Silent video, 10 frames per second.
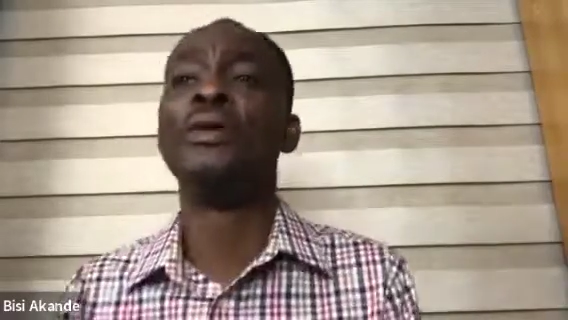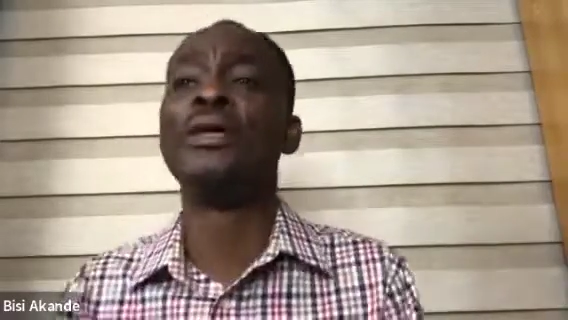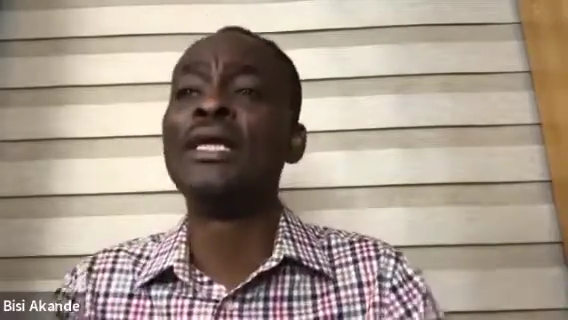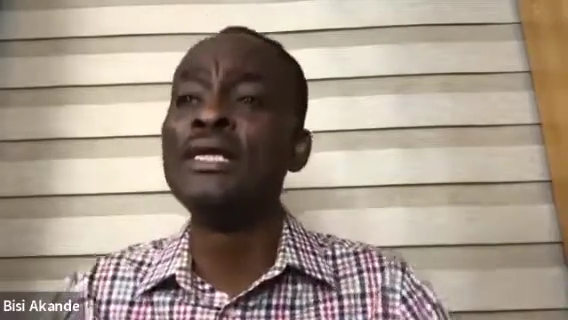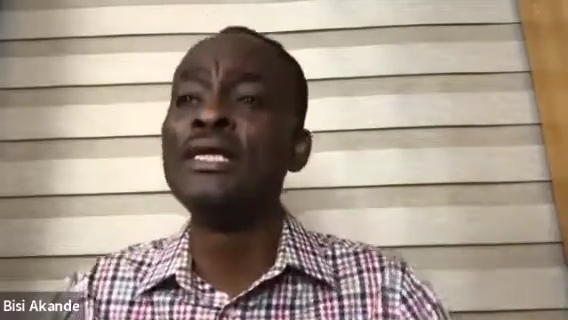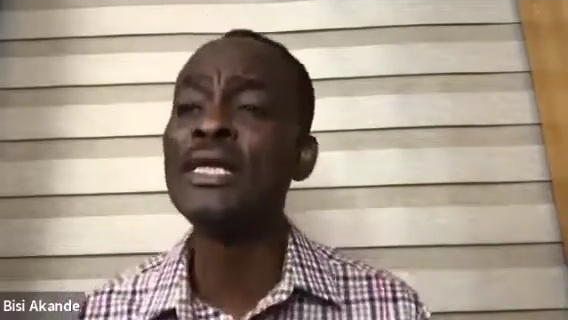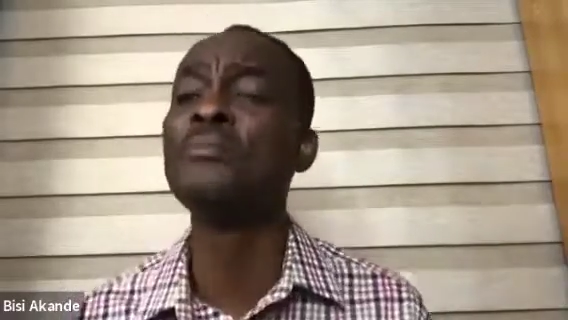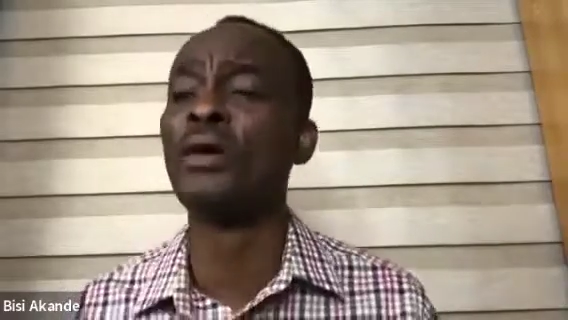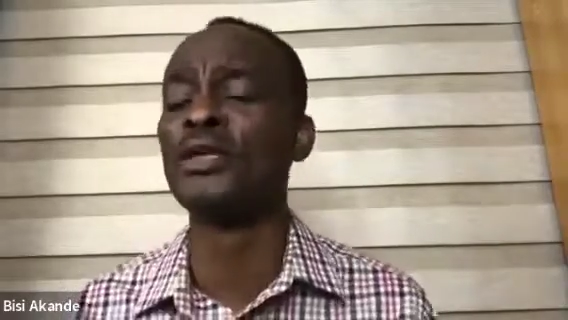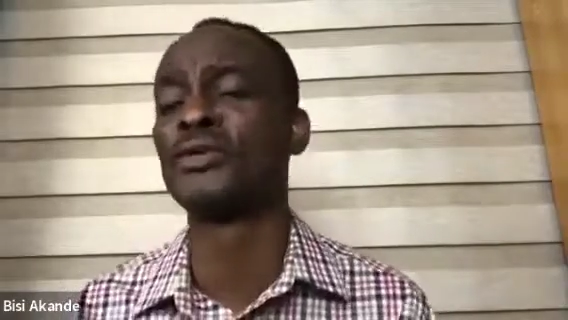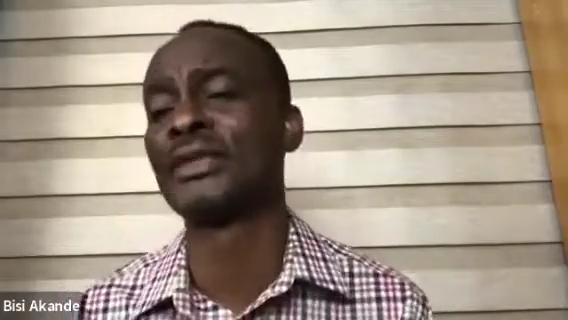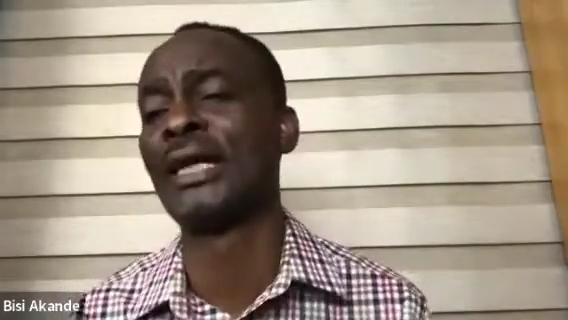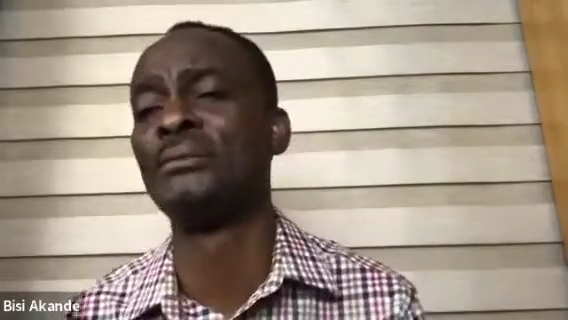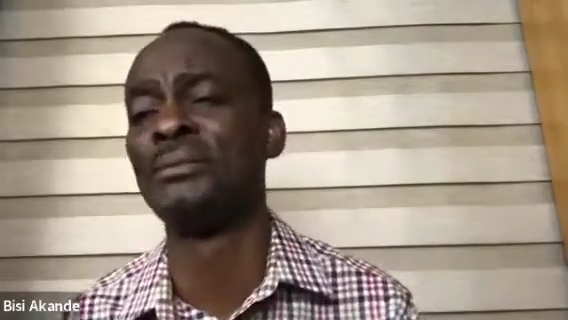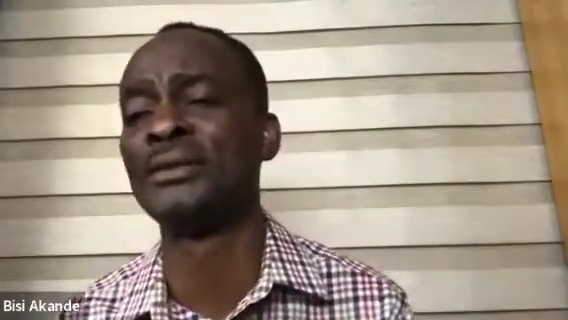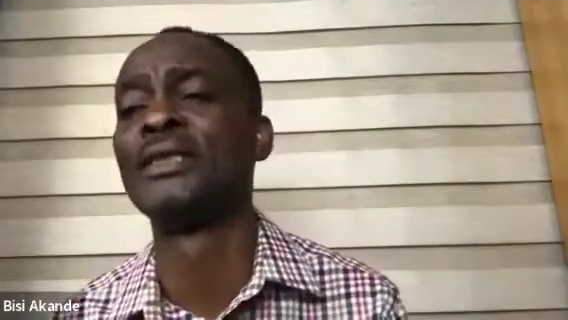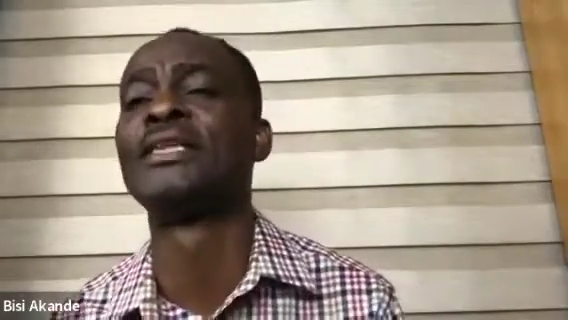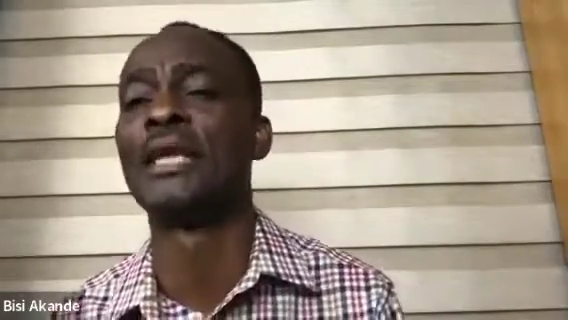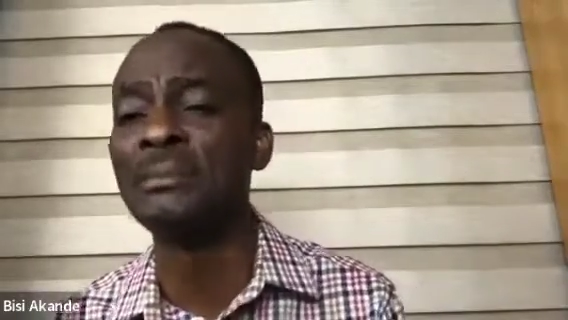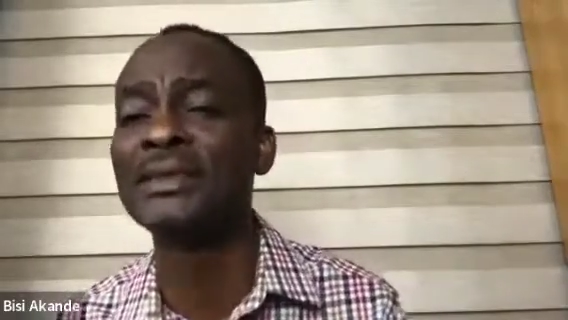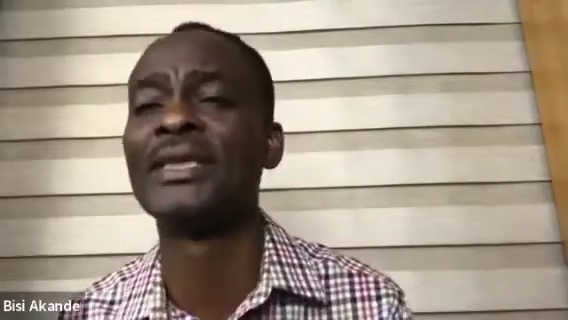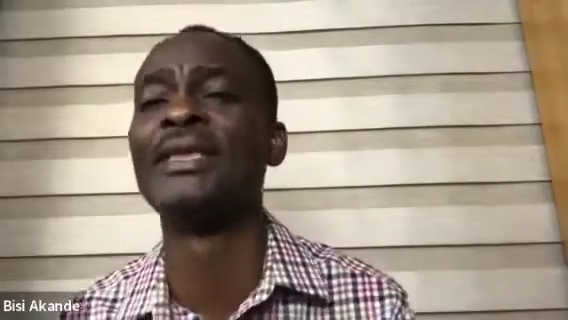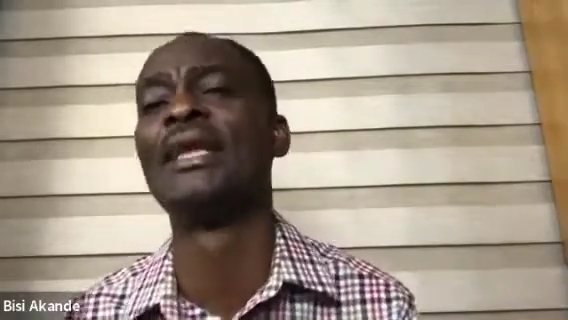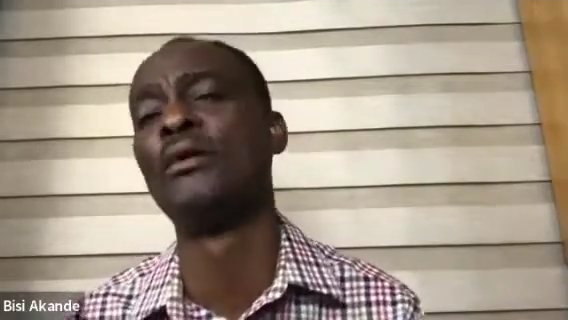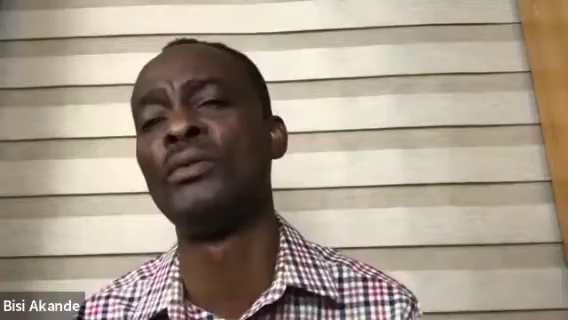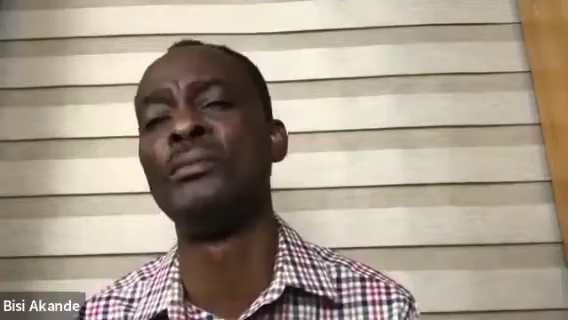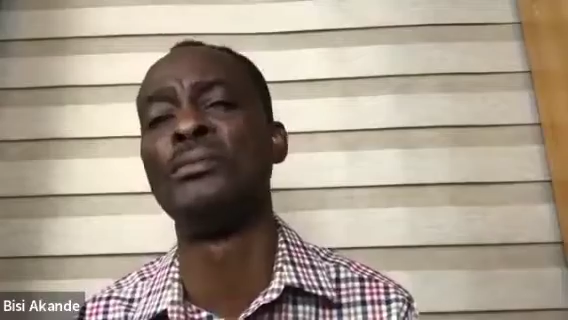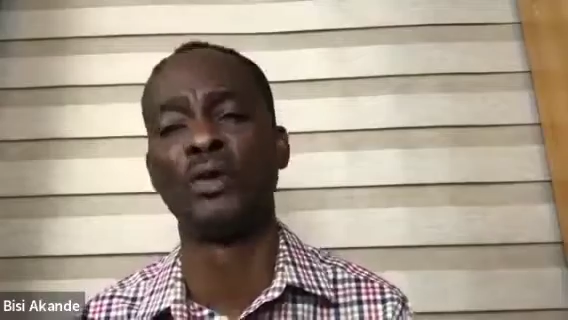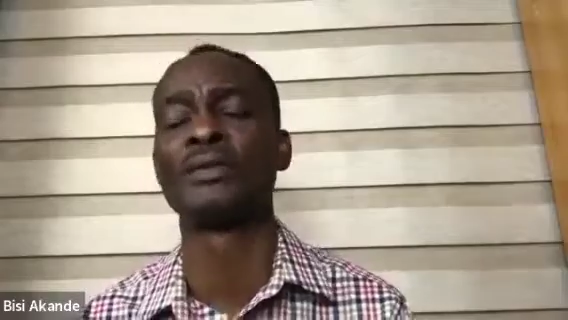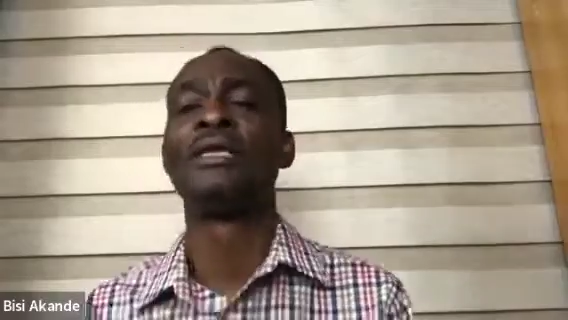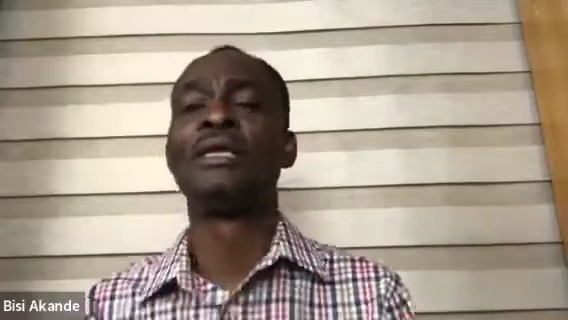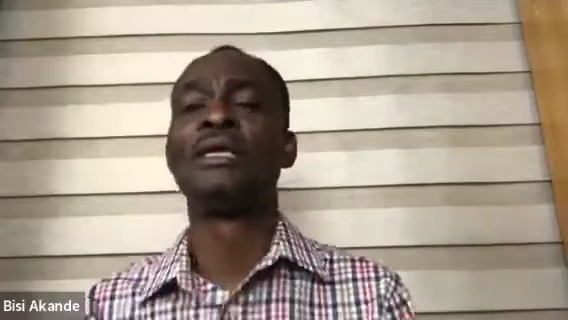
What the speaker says: We didn't need money to start the business. Let me say it that way, because